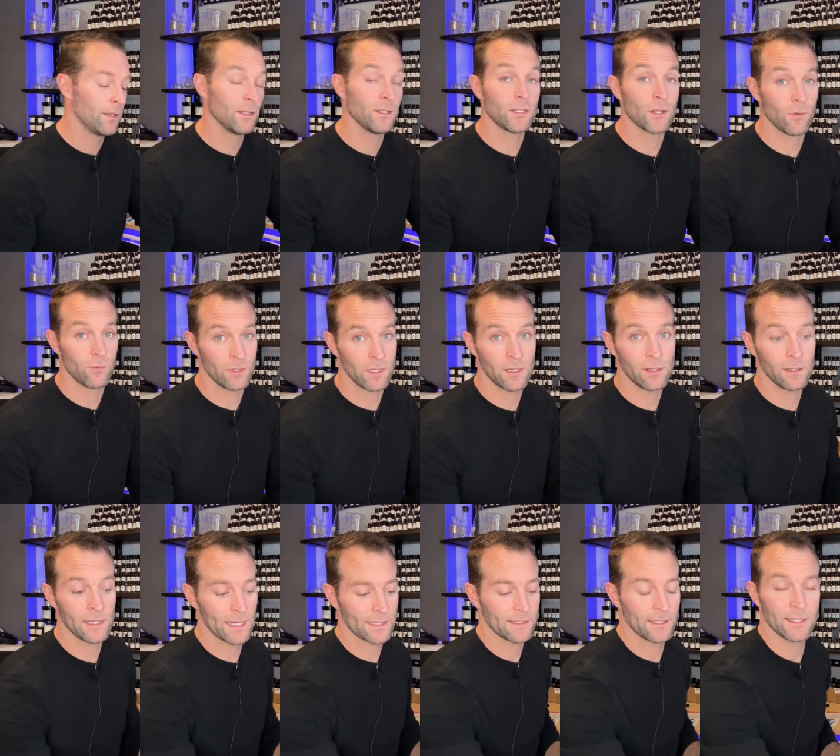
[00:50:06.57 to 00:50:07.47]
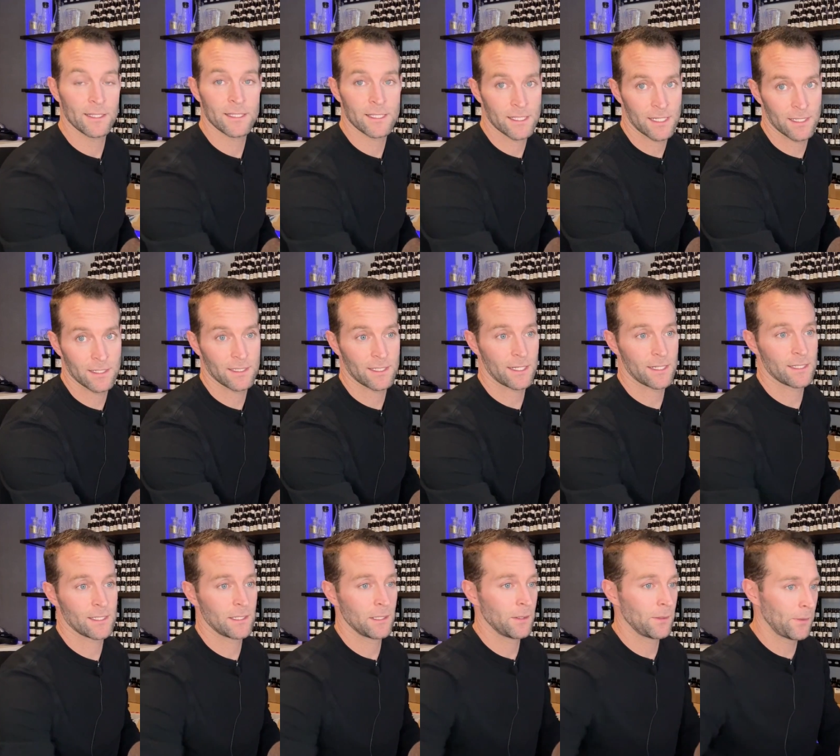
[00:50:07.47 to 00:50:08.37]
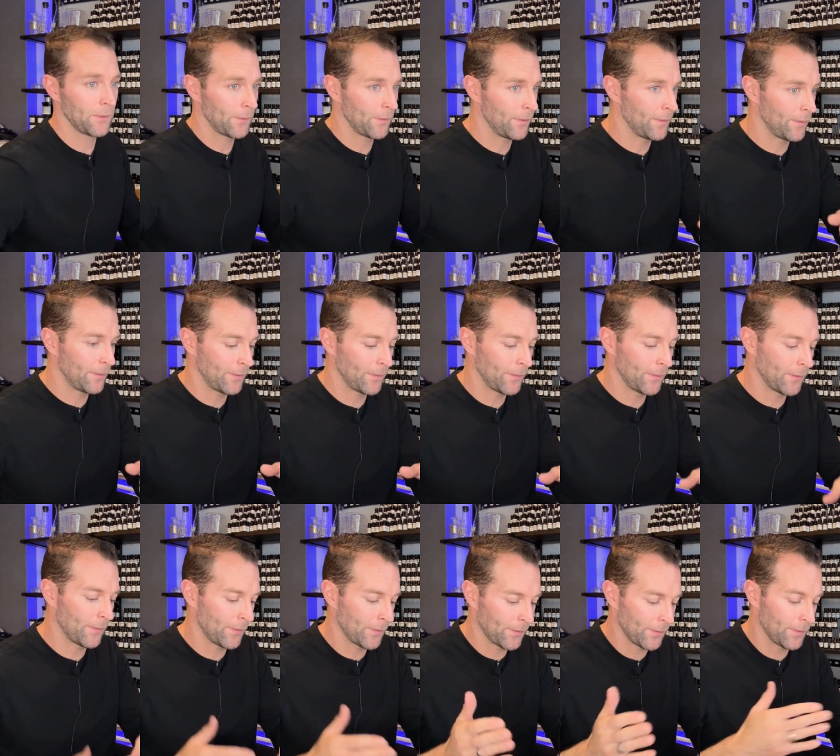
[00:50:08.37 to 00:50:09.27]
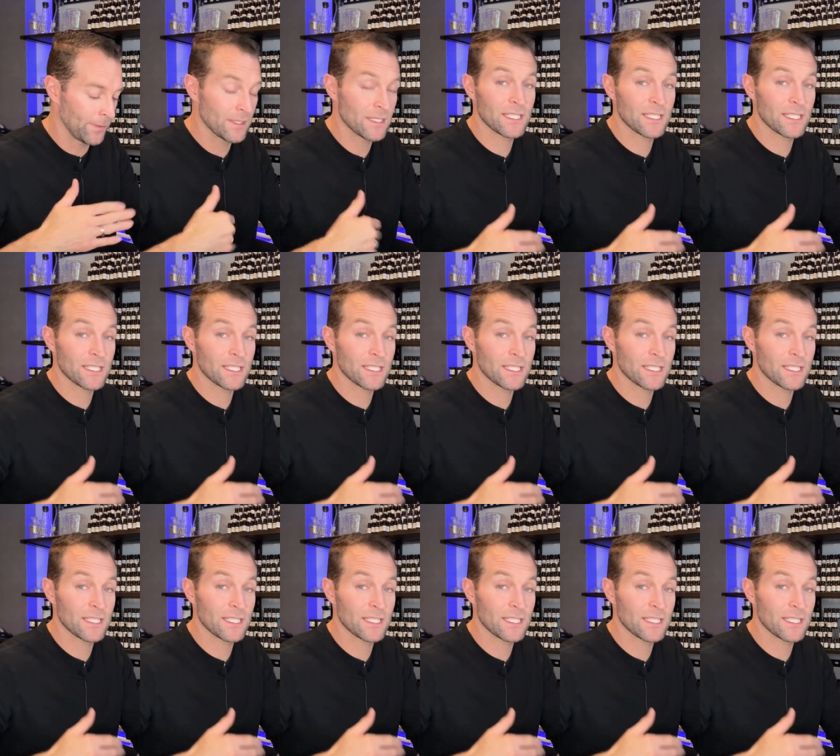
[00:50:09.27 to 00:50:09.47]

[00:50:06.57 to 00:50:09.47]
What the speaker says: Don't neglect a skin test. It